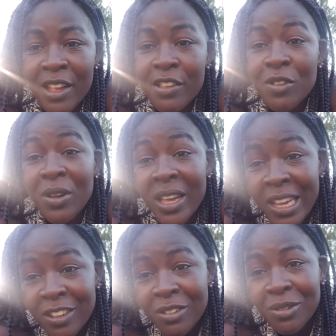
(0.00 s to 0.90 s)
So
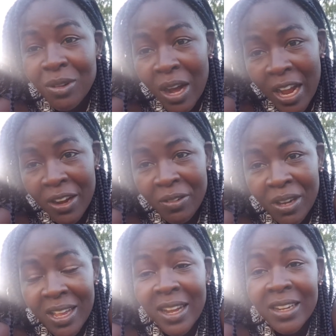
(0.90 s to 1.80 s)
get to know
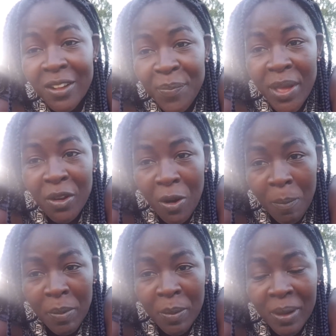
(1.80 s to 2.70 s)
Irene and give me a
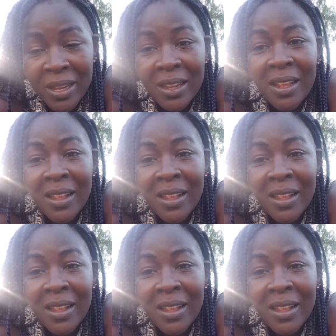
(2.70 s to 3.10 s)
compliment